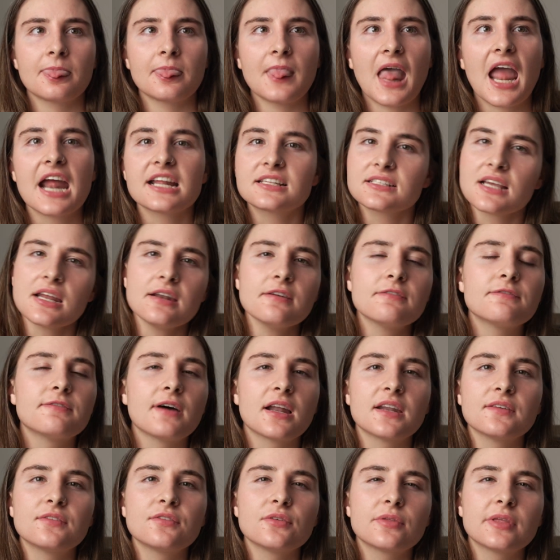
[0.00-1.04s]
it's kind of
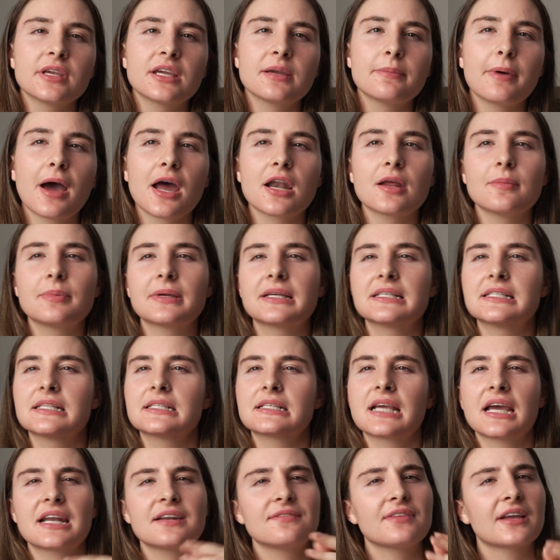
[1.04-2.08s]
fun if you think about it, because it's
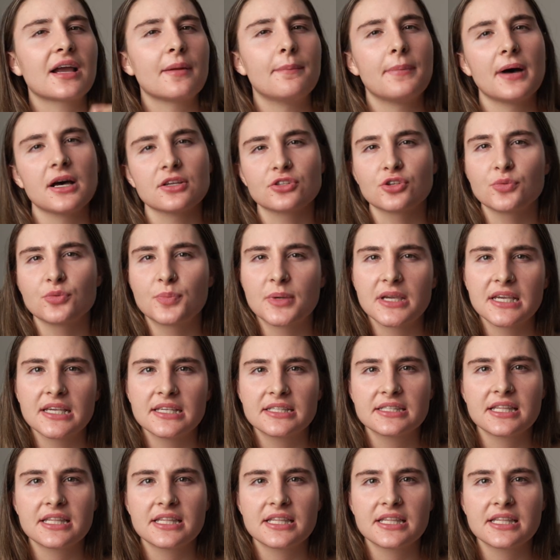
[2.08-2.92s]
kind of like a puzzle piece